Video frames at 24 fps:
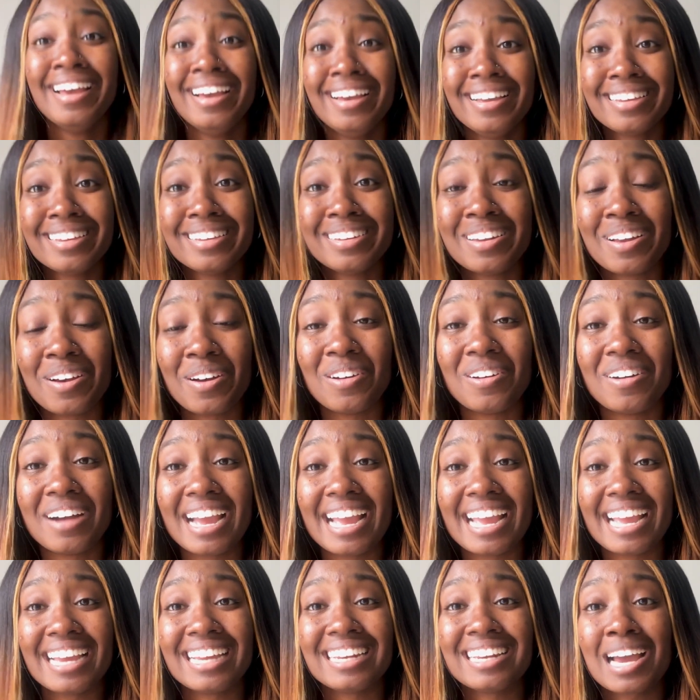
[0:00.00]
and
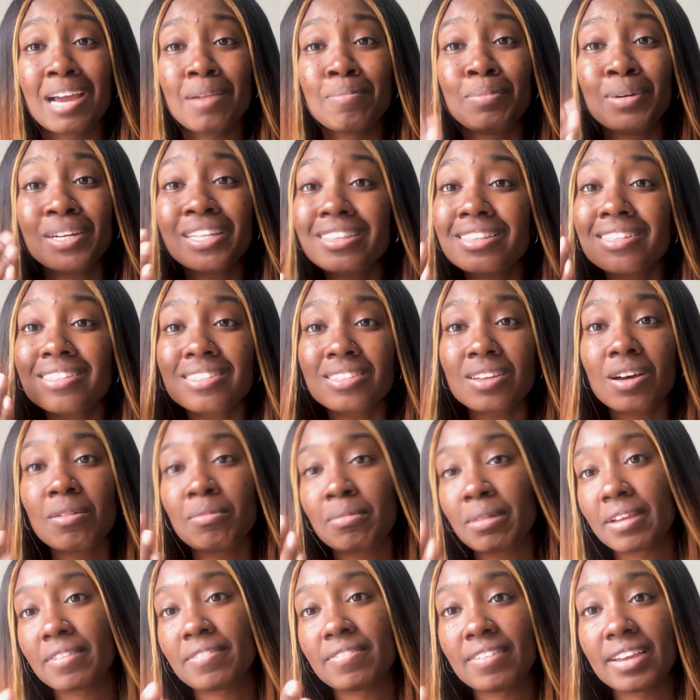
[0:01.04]
I put this on
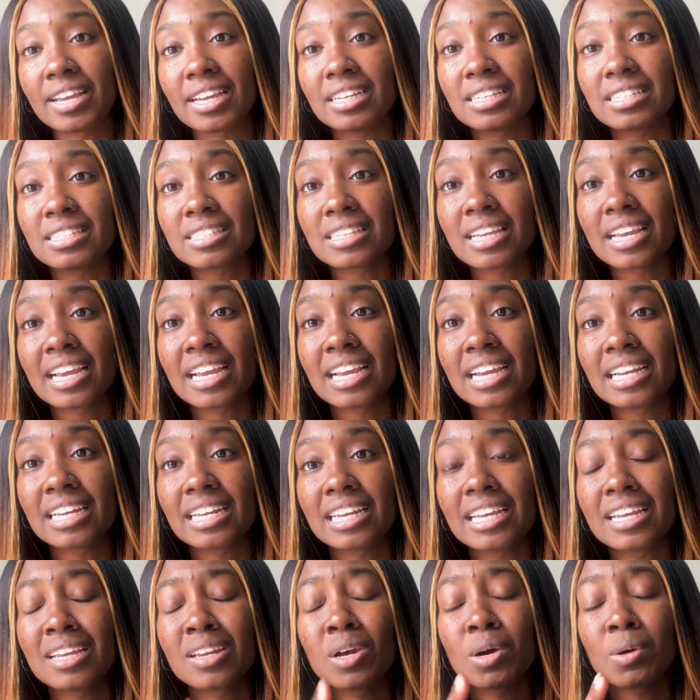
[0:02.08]
my face, and
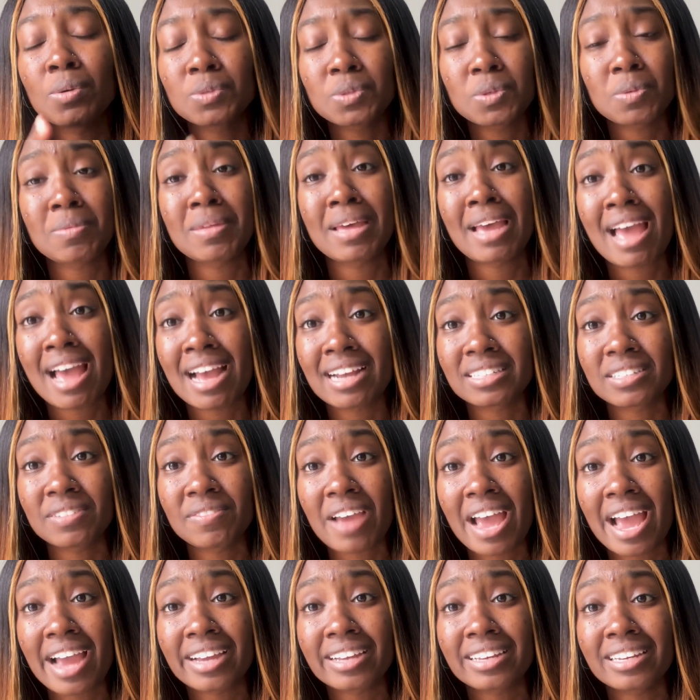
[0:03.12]
it helps with my active
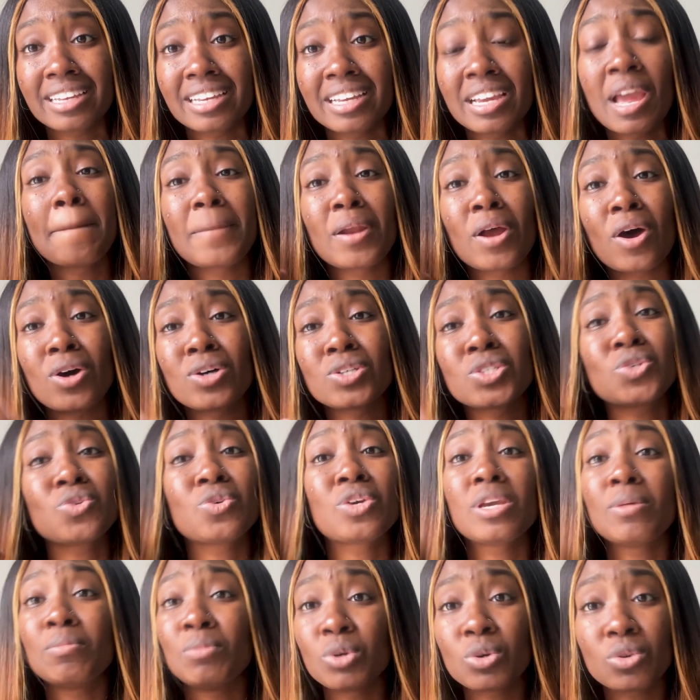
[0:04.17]
acne, but it also
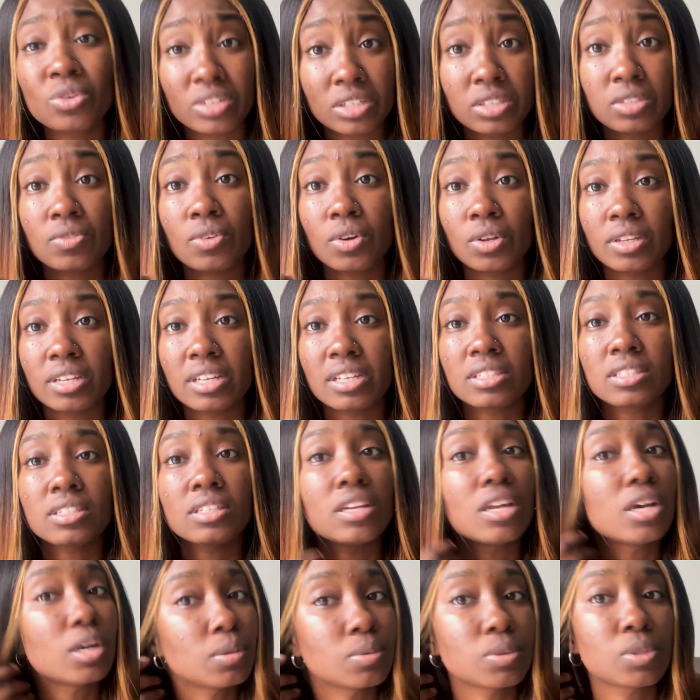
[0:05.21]
chemical exfoliates
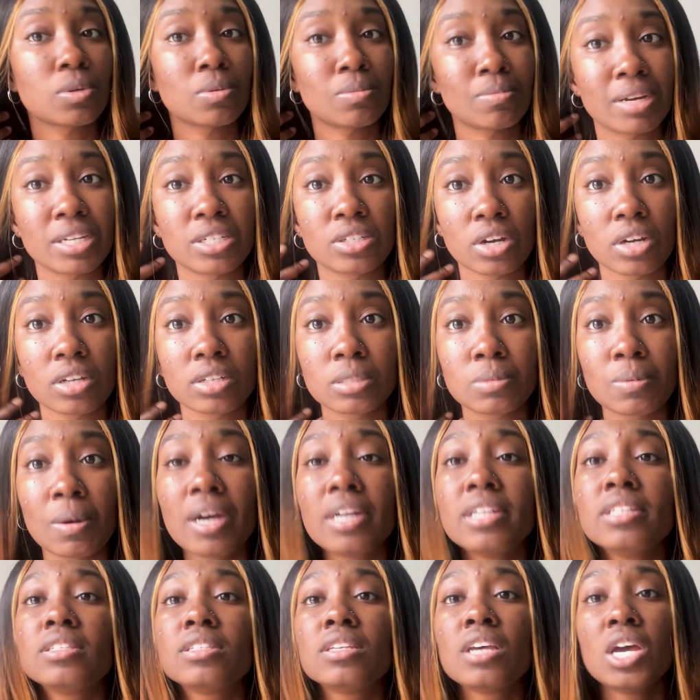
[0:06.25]
and helps with my dark
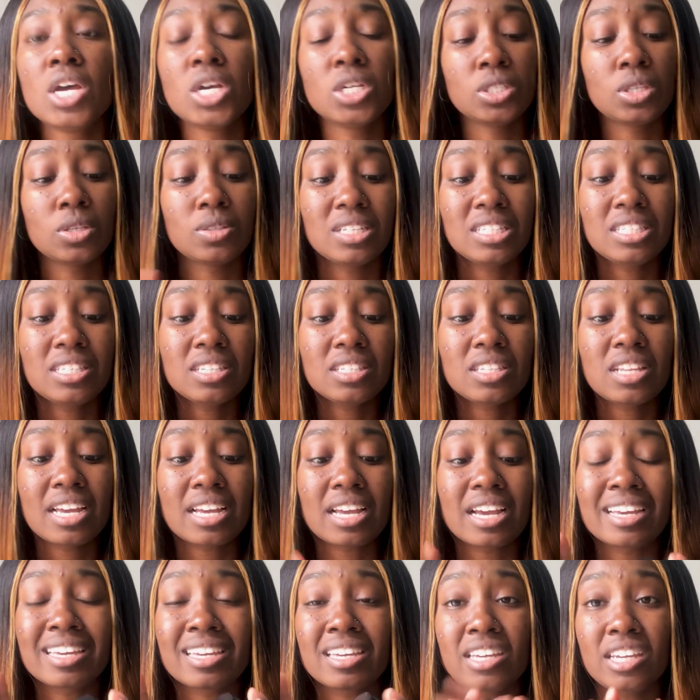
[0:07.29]
spots. So this is like
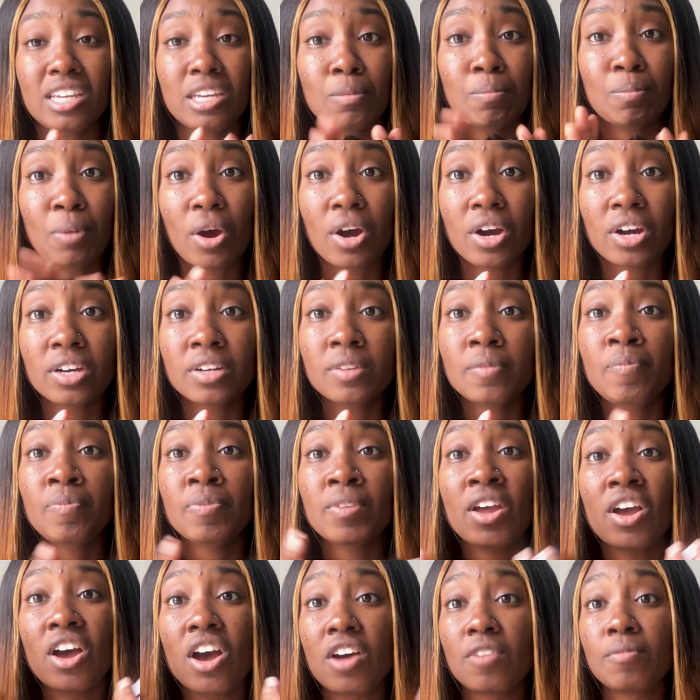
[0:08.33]
a key part
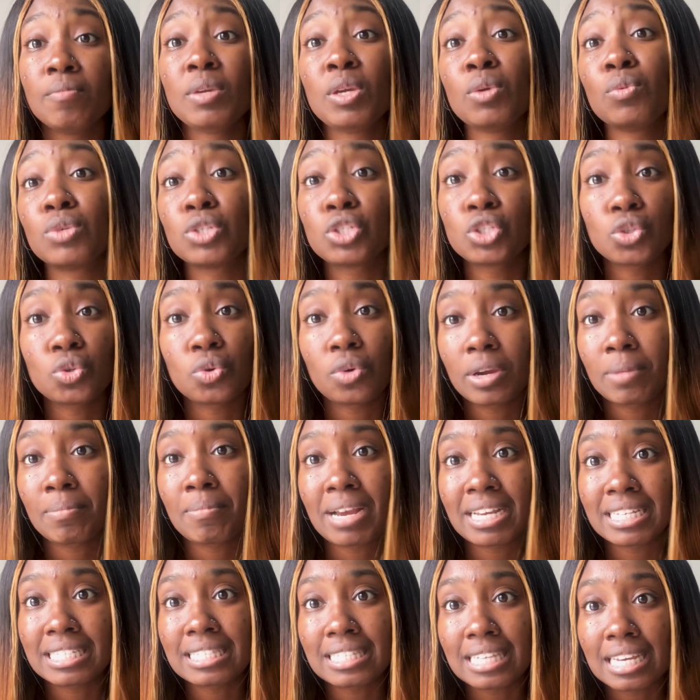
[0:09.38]
of me restoring
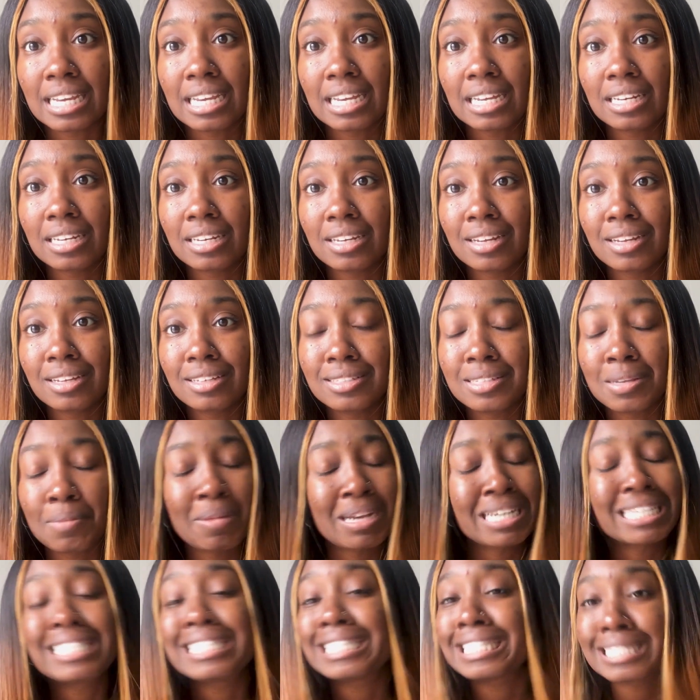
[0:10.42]
my skin to
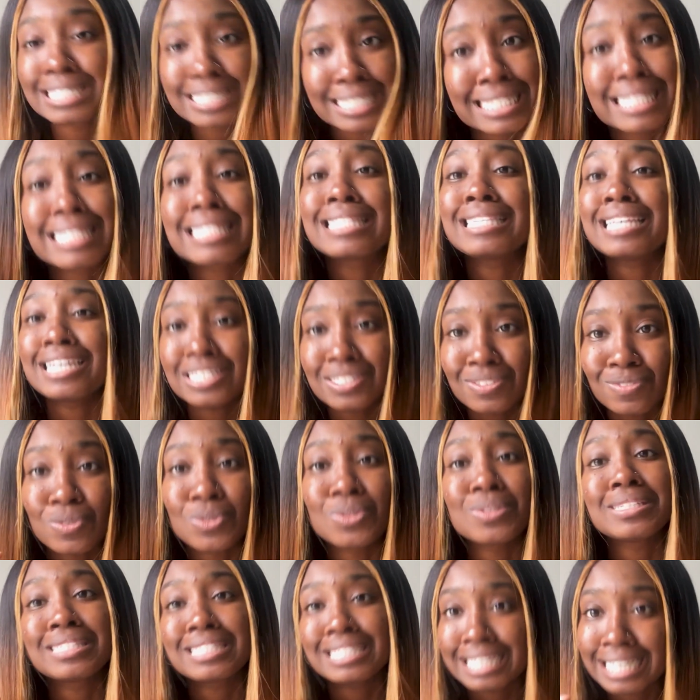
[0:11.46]
my
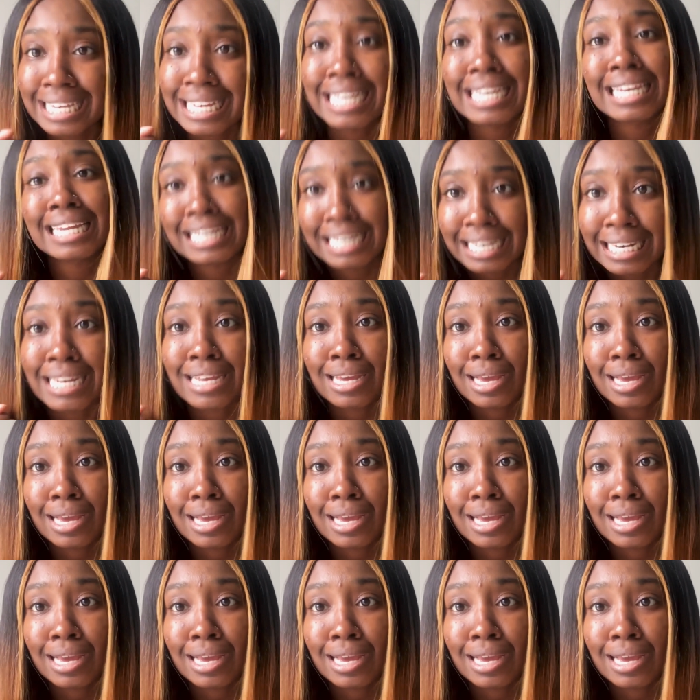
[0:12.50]
successful skinning.